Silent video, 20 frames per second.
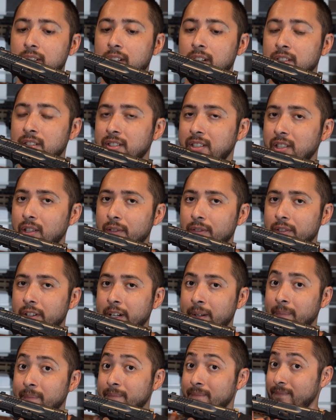a steel
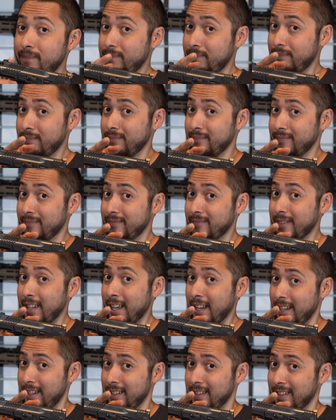frame.
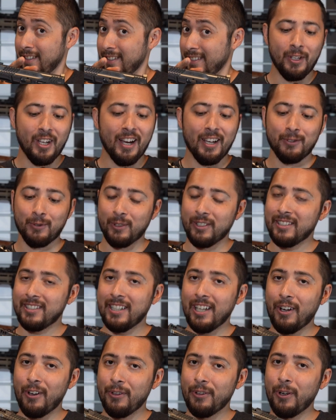Huh? You guys would
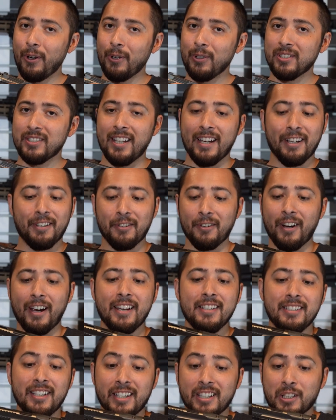sell those like
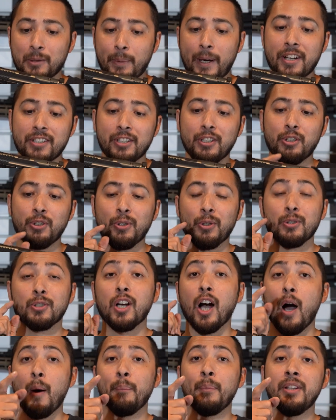crazy, especially to those
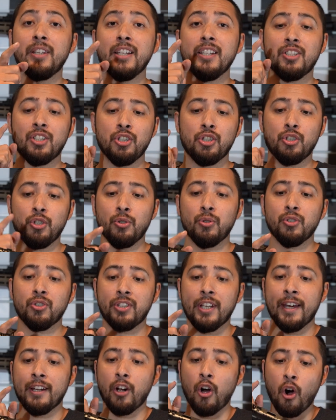competition shooters
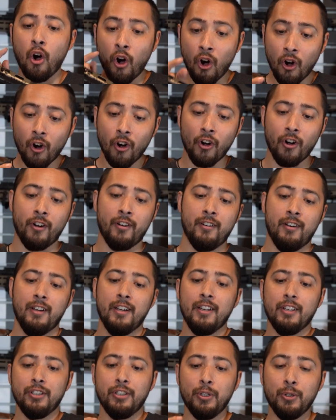that are
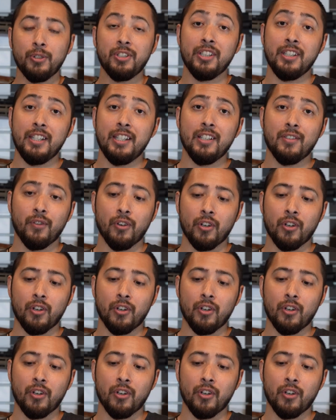using these